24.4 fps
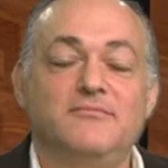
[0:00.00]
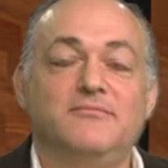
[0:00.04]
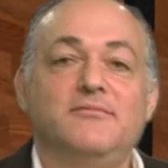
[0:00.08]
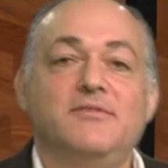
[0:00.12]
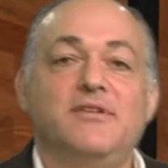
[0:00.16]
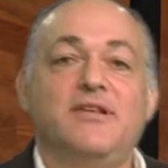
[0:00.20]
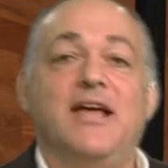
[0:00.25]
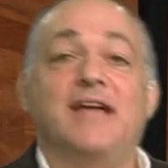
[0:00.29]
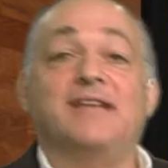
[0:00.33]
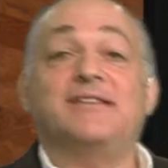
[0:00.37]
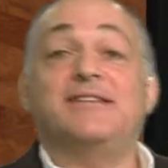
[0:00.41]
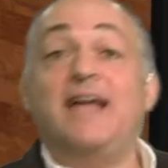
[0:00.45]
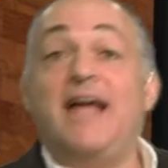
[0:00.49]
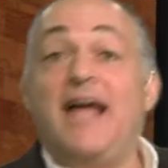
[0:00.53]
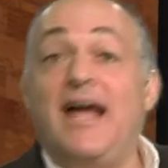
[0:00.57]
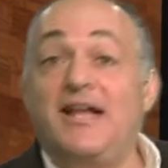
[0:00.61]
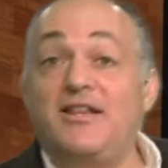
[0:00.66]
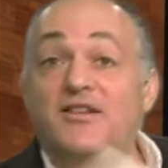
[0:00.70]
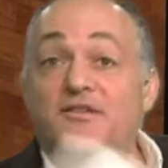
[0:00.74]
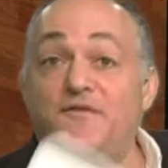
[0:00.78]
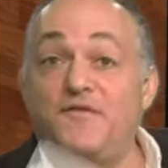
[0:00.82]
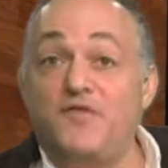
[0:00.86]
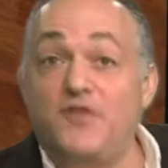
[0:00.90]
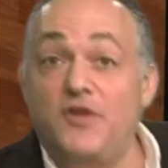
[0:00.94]
Yes, I had
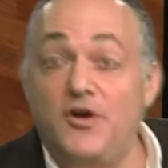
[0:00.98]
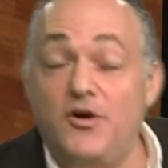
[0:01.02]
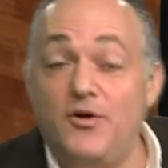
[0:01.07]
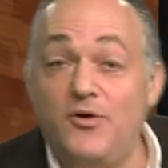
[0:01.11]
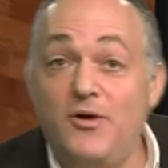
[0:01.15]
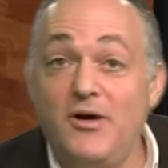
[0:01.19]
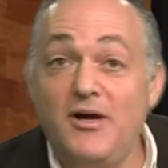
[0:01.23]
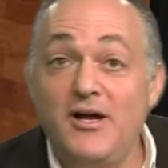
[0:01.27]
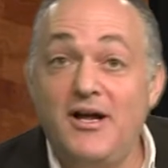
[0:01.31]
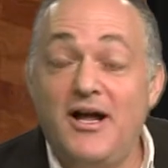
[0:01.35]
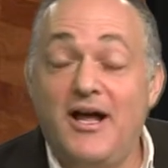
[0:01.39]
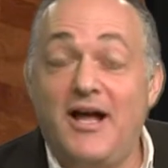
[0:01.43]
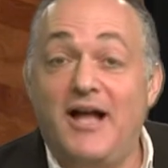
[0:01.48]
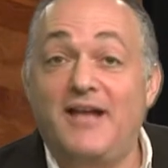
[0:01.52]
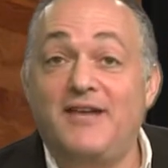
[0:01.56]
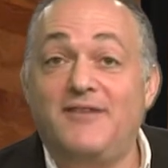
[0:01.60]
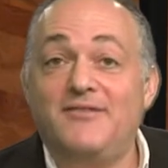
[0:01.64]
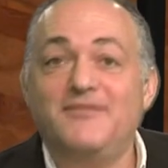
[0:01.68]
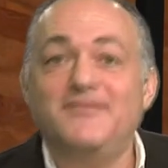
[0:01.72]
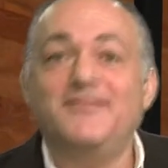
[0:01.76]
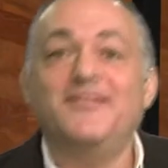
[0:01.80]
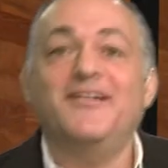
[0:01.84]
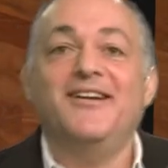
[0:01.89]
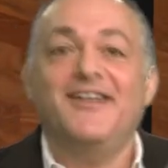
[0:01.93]
the flu, and
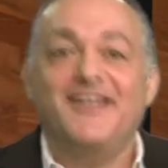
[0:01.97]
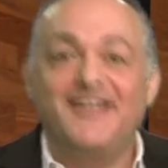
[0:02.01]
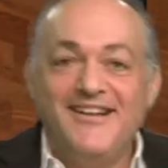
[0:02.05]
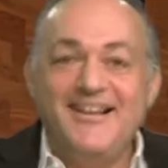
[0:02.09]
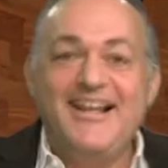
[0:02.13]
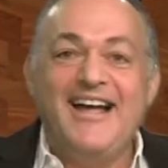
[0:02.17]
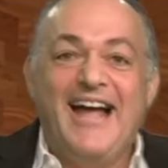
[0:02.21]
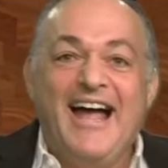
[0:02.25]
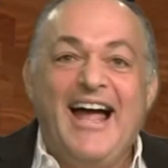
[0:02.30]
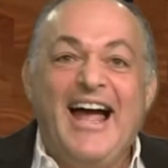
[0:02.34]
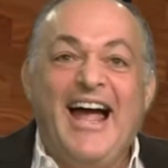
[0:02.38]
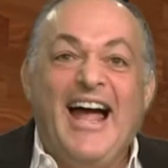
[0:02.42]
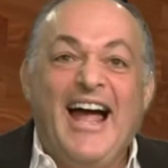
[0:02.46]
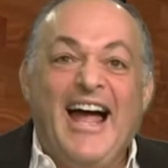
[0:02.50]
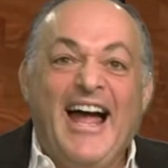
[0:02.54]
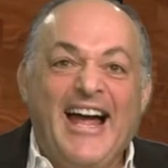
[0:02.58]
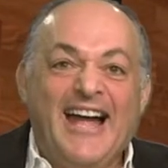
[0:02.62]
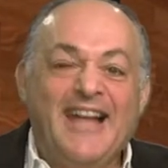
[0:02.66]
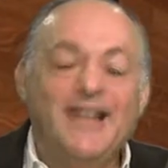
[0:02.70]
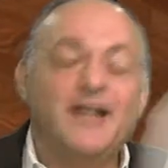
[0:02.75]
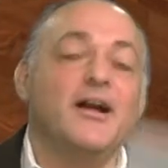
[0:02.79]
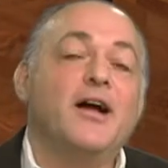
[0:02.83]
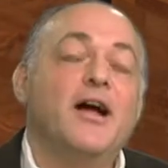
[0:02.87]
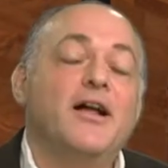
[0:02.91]

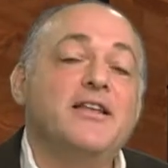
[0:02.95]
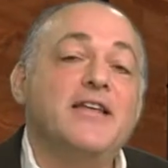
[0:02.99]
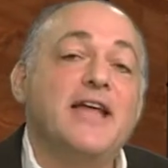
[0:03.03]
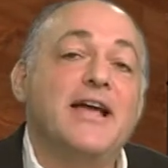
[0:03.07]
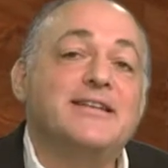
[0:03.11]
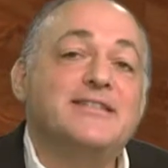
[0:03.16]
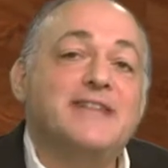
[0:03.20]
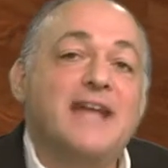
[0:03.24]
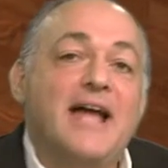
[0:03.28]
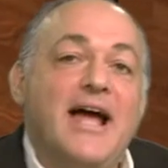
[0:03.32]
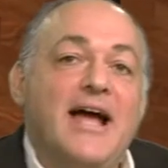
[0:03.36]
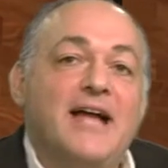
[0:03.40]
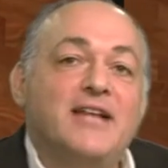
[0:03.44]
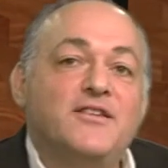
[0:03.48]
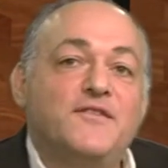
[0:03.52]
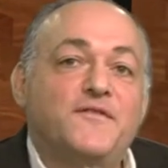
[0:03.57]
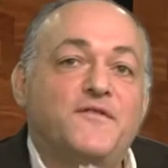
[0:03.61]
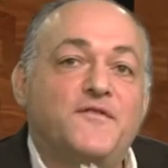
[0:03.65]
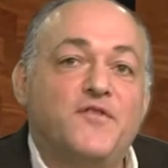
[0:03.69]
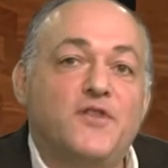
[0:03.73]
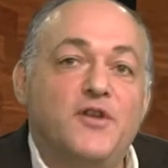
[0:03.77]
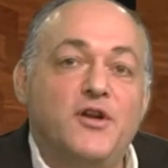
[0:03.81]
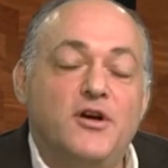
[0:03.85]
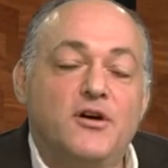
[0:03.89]
yes, I had the
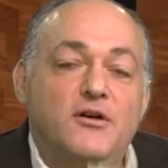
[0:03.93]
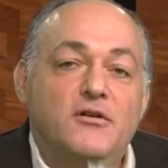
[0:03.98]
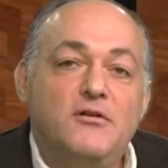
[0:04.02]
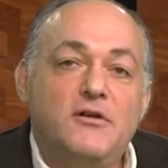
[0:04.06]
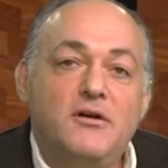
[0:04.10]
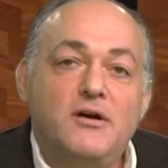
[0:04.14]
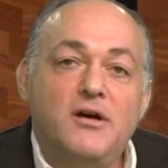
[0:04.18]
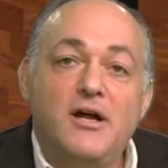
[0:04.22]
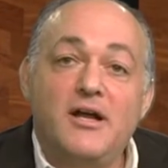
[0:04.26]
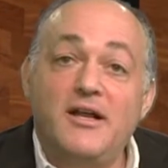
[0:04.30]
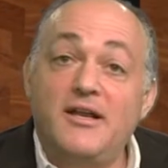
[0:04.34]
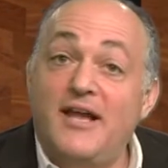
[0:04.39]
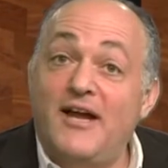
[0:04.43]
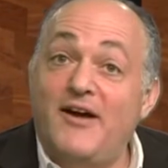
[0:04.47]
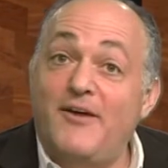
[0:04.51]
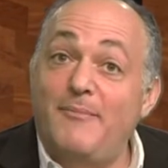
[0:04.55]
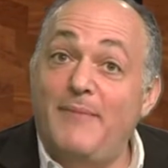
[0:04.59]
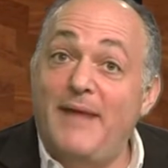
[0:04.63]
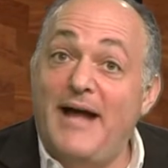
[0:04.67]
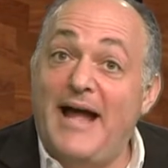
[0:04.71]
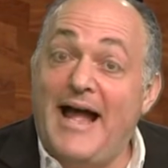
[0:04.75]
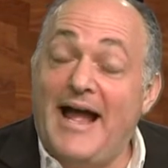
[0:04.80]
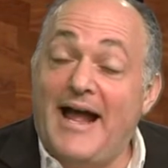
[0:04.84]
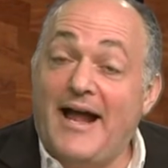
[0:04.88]
flu, and now I'm
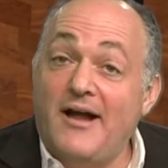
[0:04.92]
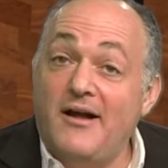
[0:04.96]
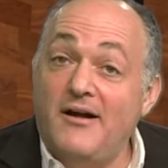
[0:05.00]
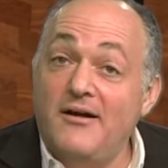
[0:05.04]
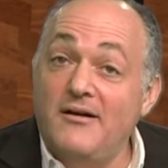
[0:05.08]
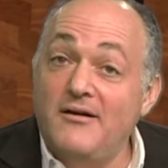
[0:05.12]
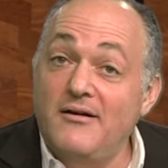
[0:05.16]
back.